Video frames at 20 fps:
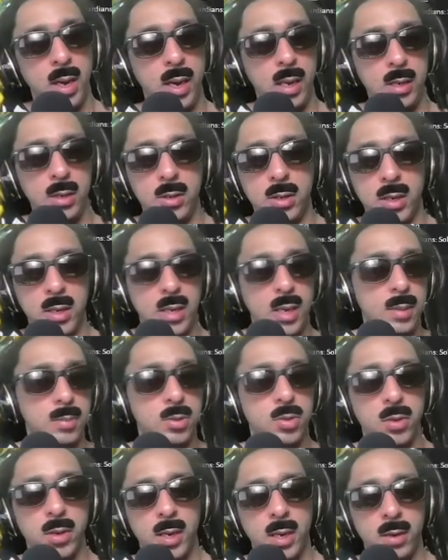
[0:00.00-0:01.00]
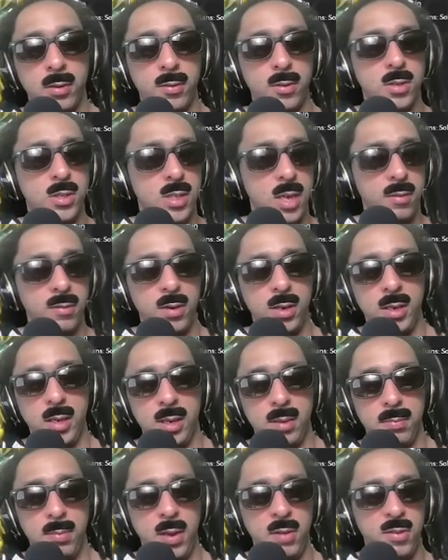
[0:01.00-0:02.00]
And you can keep swinging for
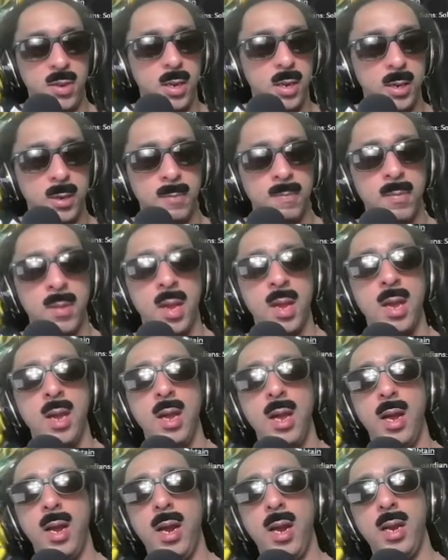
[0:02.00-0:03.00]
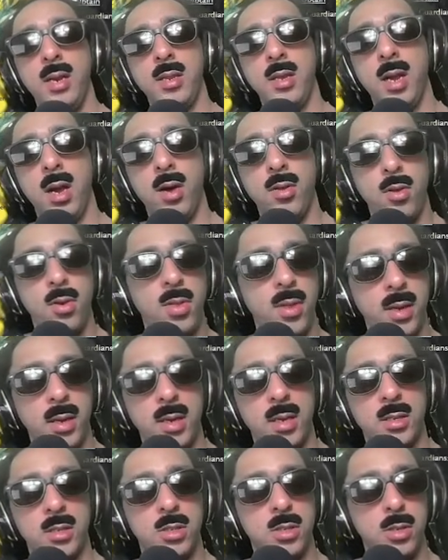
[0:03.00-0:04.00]
70 and pivoting. And the other thing
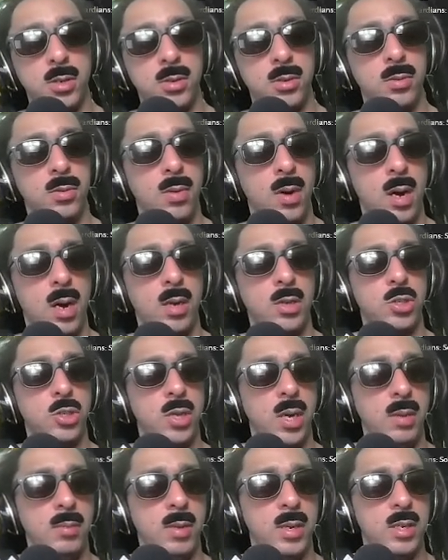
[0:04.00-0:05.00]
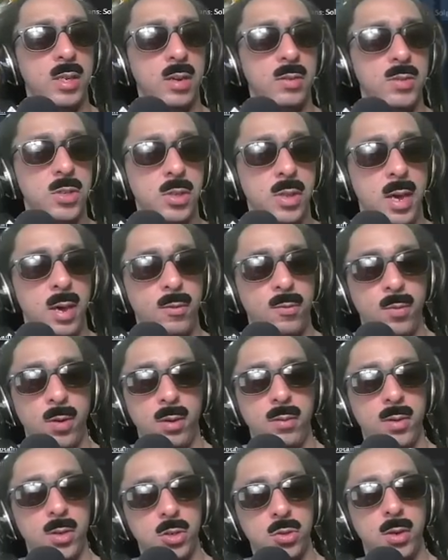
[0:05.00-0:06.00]
is too, Shaman gives you that
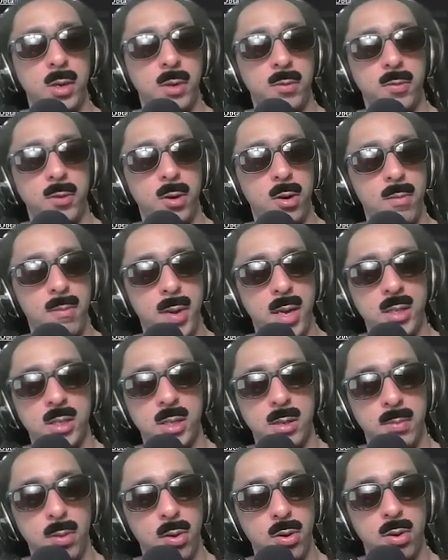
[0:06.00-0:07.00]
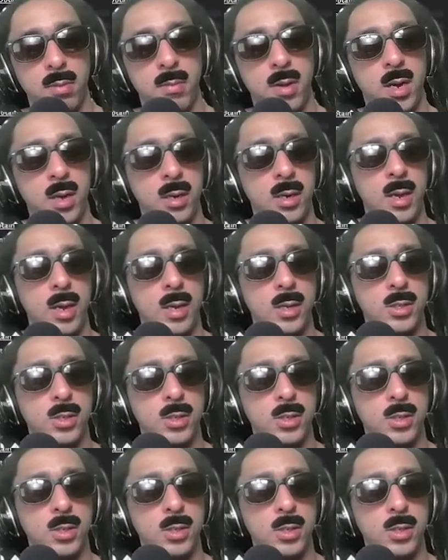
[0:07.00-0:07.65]
free retreat for your basic Pokemon.